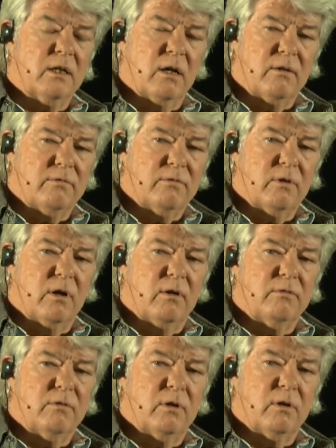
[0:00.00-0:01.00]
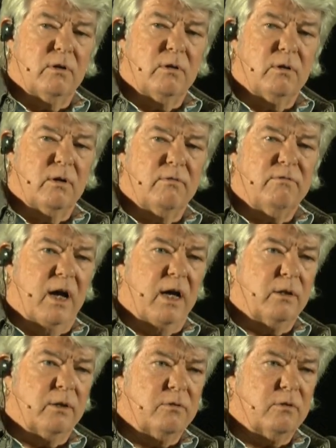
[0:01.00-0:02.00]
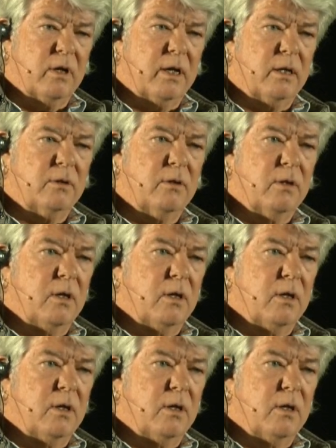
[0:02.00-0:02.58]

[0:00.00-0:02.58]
of violence, and